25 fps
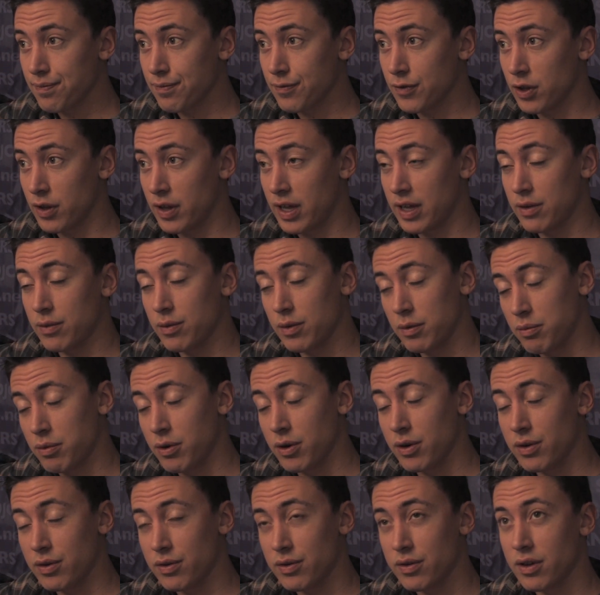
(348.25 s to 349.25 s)
So that's what
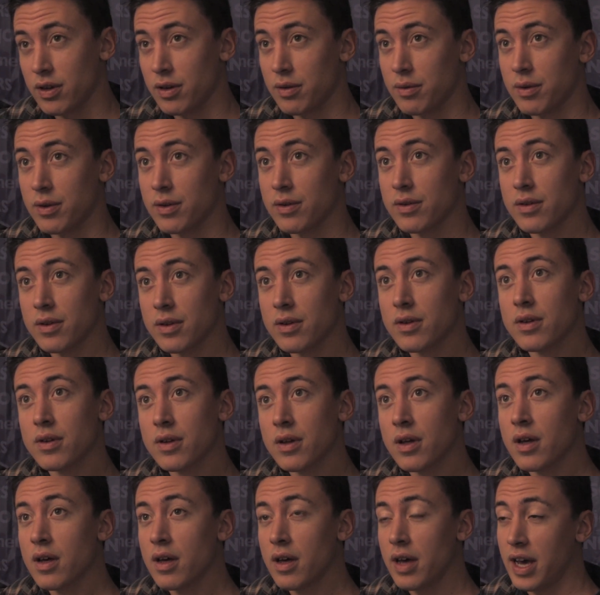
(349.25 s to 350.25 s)
Proto-Song was.
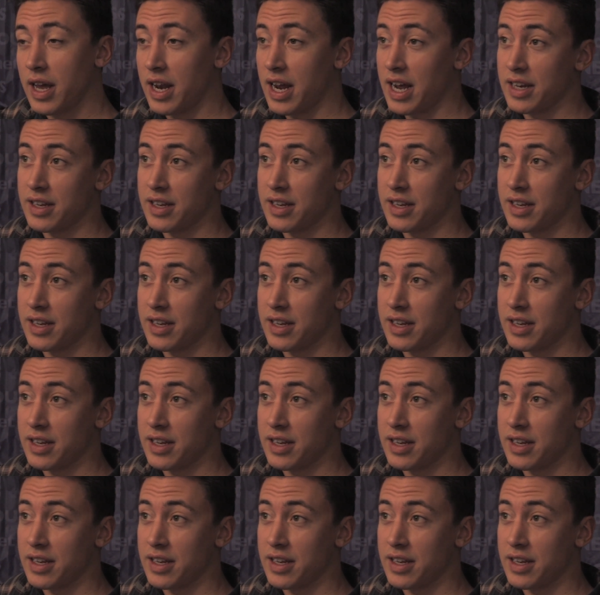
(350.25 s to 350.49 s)
And